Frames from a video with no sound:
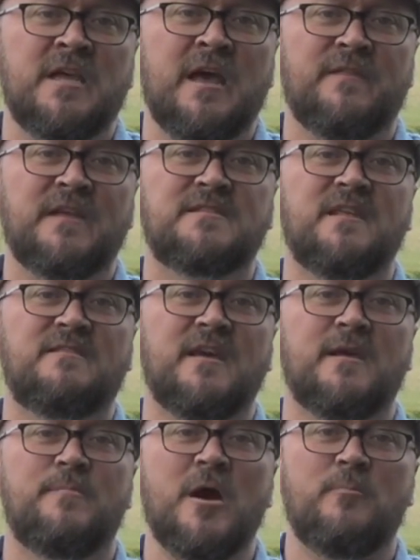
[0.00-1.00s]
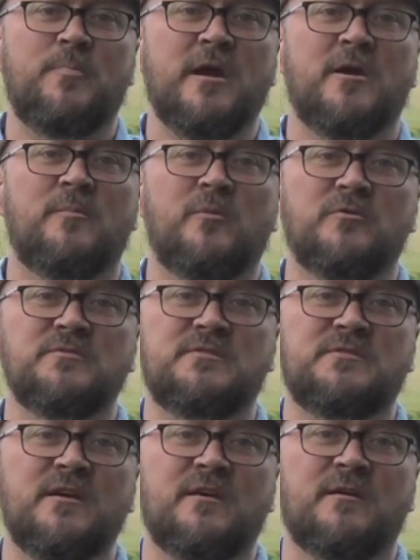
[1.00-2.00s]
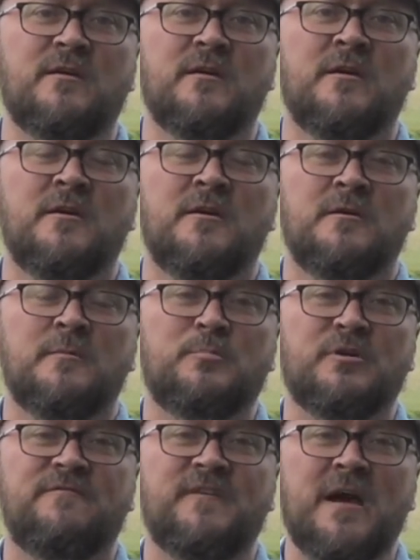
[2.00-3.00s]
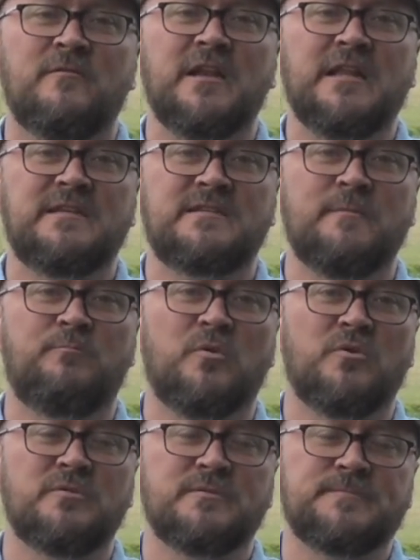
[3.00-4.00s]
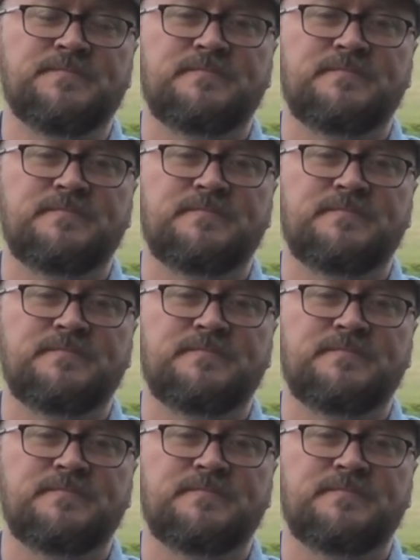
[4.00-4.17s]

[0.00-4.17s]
Yeah, that's the thing about parables. They're profoundly simple.